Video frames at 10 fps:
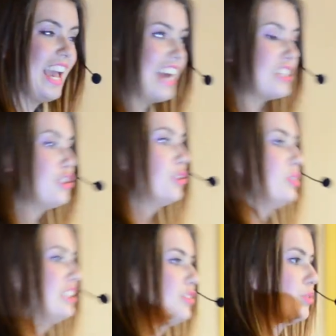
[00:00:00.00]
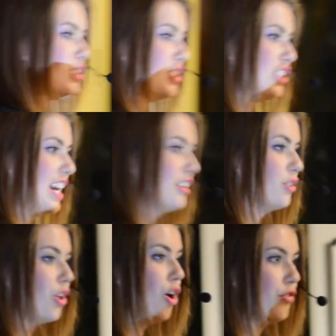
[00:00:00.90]
and tune into the
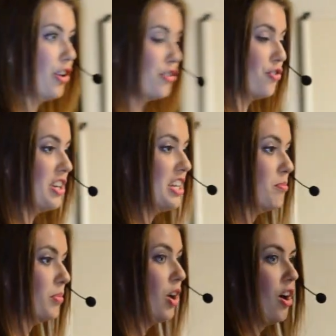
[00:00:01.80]
channel of our dream